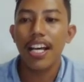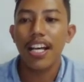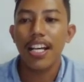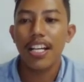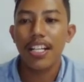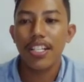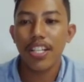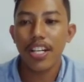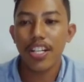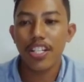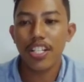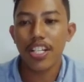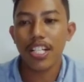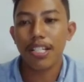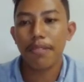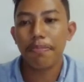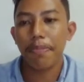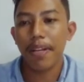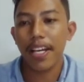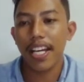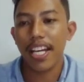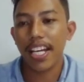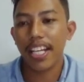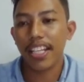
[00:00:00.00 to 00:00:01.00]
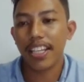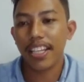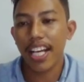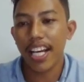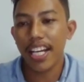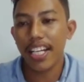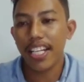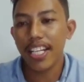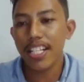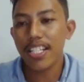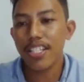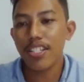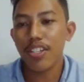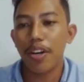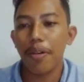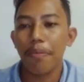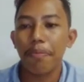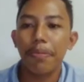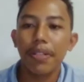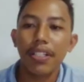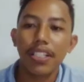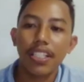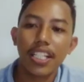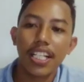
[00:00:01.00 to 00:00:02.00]
such as playing tennis or
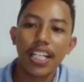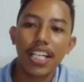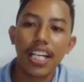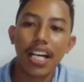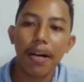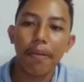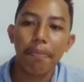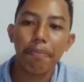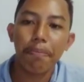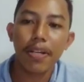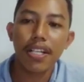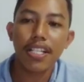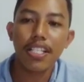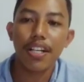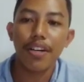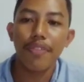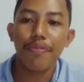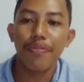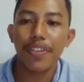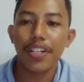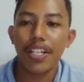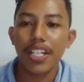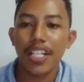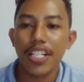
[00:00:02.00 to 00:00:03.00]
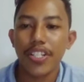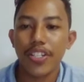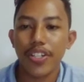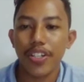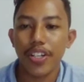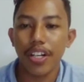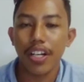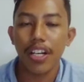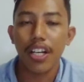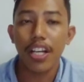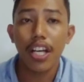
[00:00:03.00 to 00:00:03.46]
building a piece of furniture.